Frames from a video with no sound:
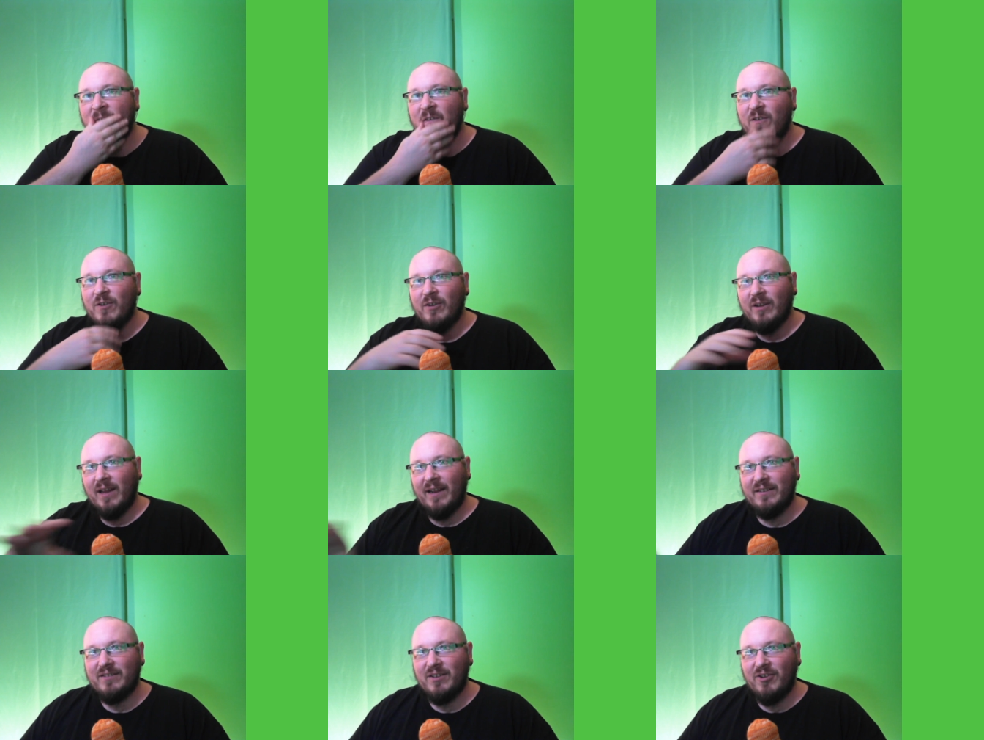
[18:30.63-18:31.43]

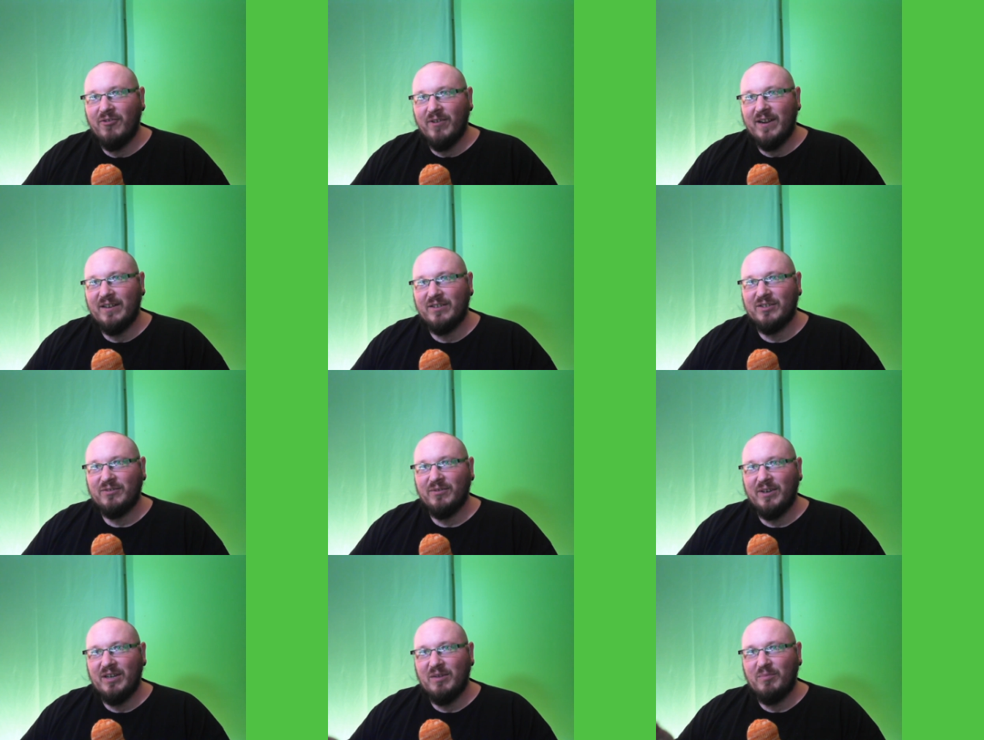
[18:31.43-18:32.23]
Utilized the green
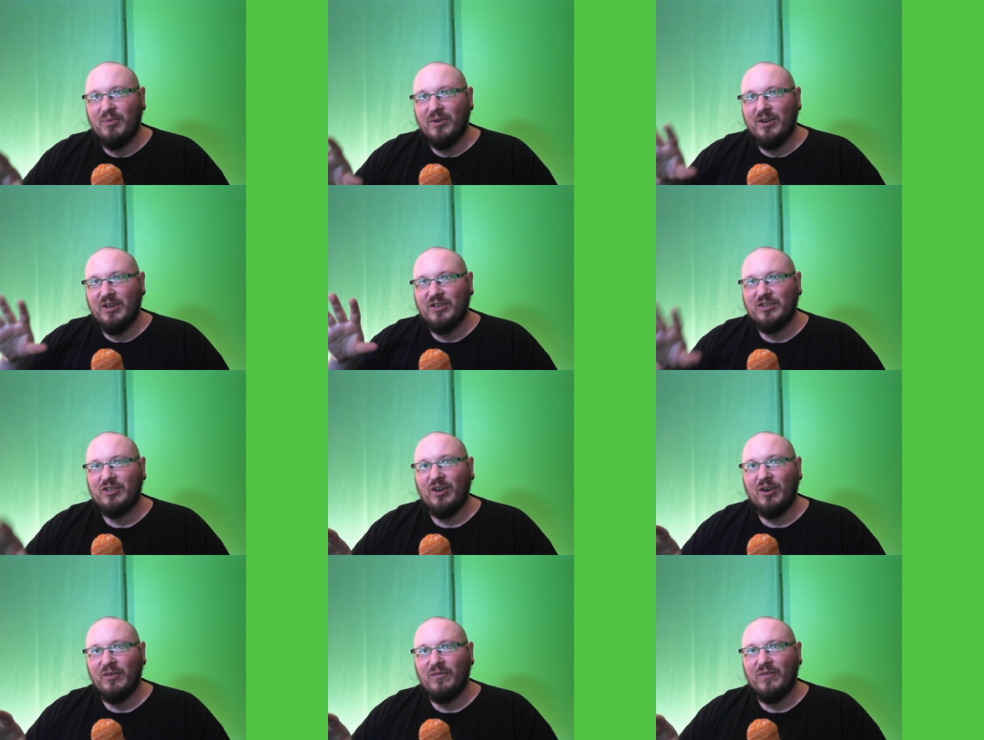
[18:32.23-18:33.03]
screen to put in a
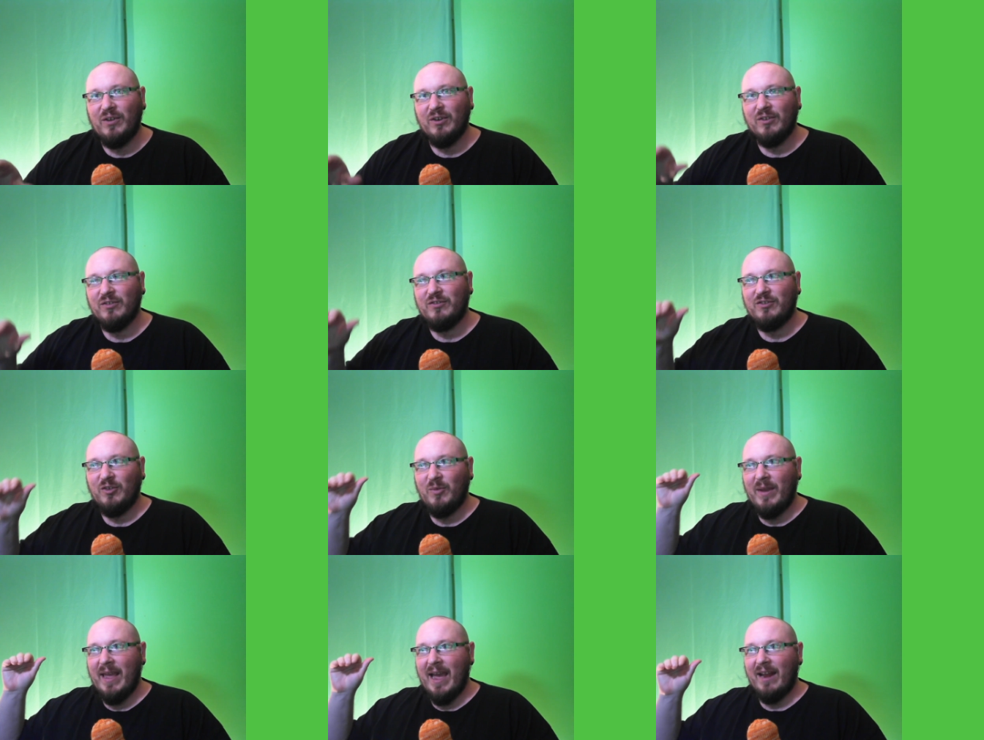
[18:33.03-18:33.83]
star field, so
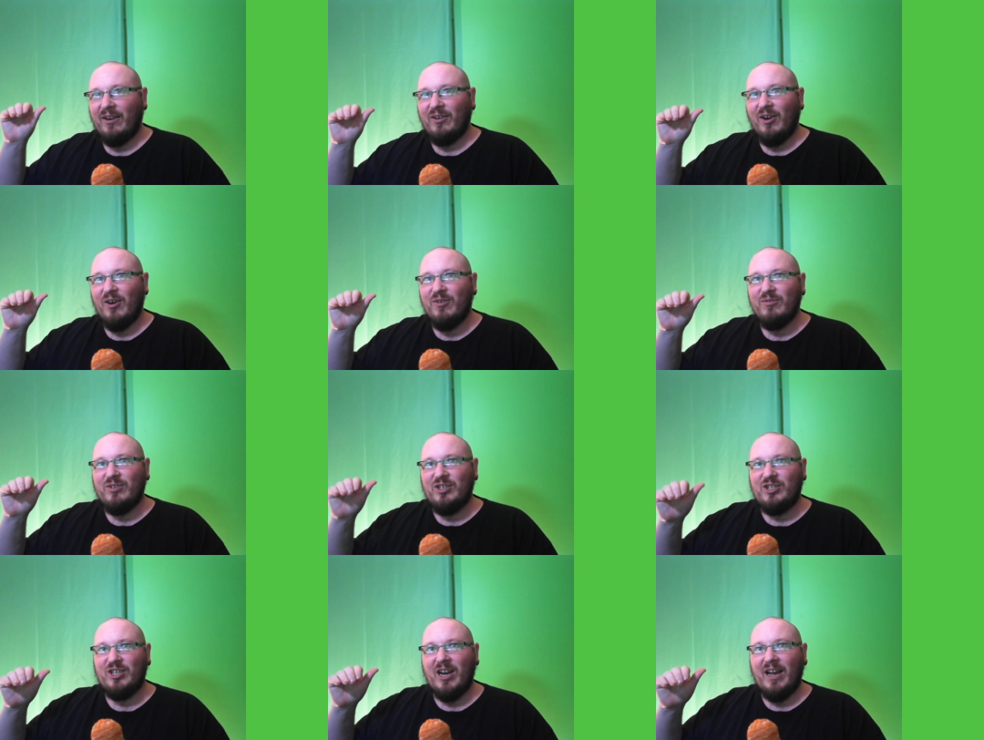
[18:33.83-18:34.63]
we had our own
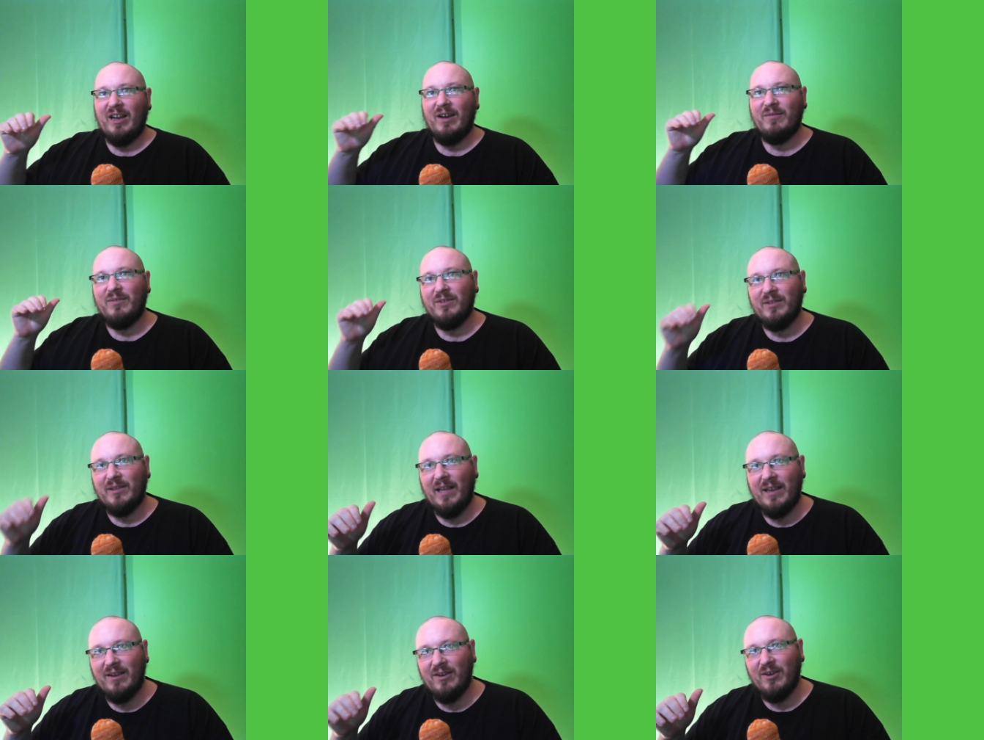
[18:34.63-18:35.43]
shot of the
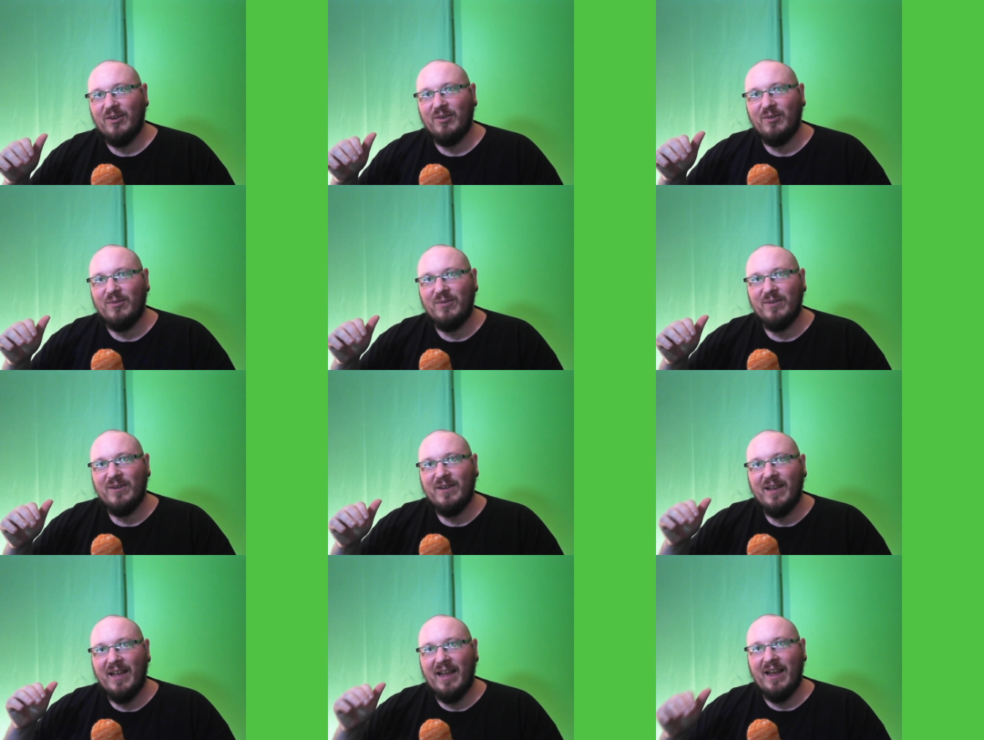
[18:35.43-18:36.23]
Lego
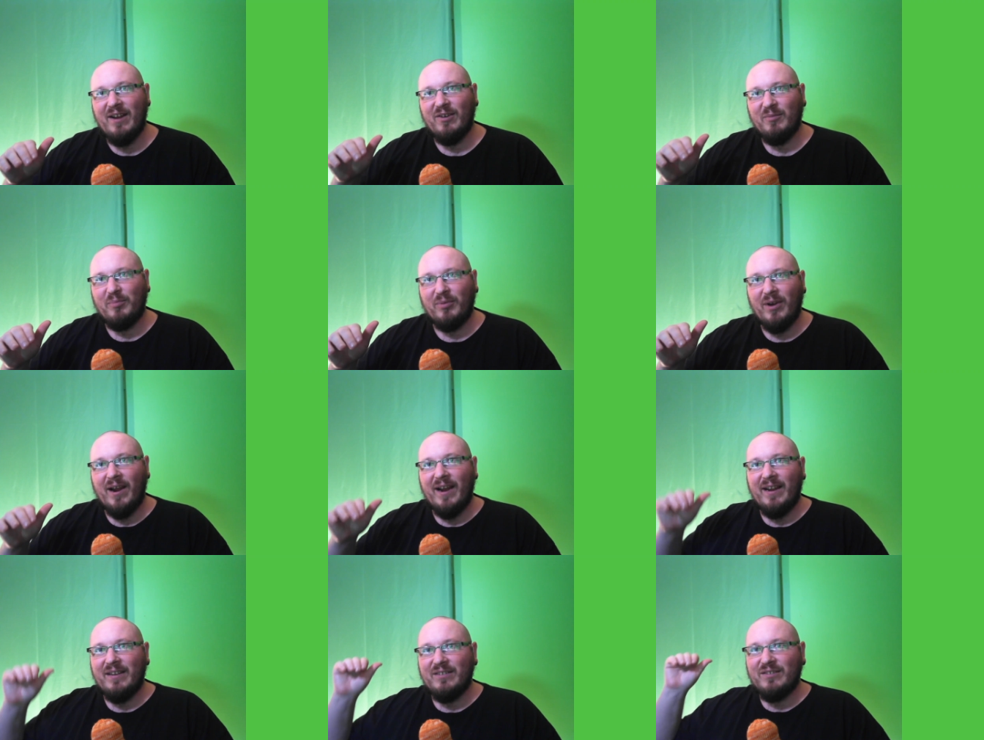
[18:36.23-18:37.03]

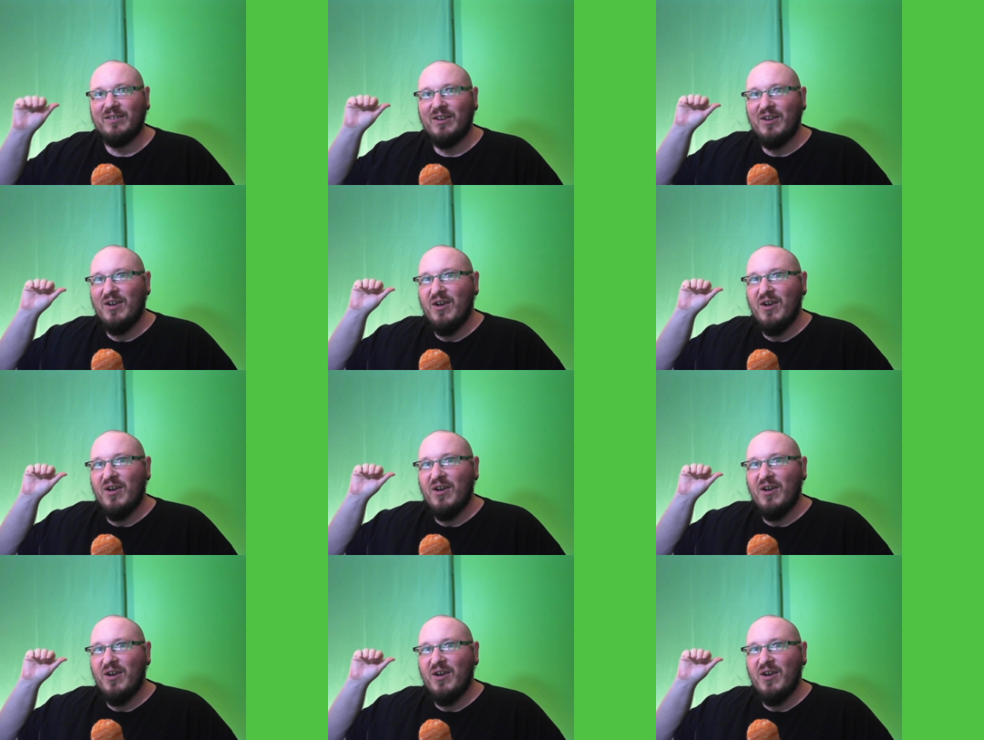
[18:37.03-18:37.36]
Enterprise